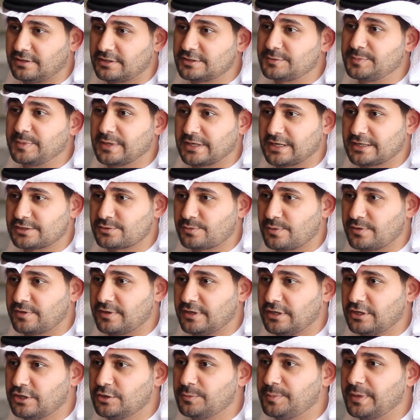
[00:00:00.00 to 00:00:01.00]
experience with
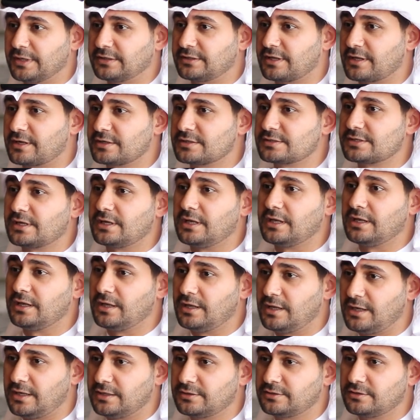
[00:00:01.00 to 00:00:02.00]
the incubator is a
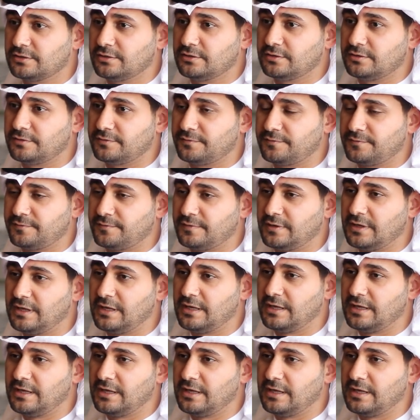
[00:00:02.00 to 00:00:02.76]
lot of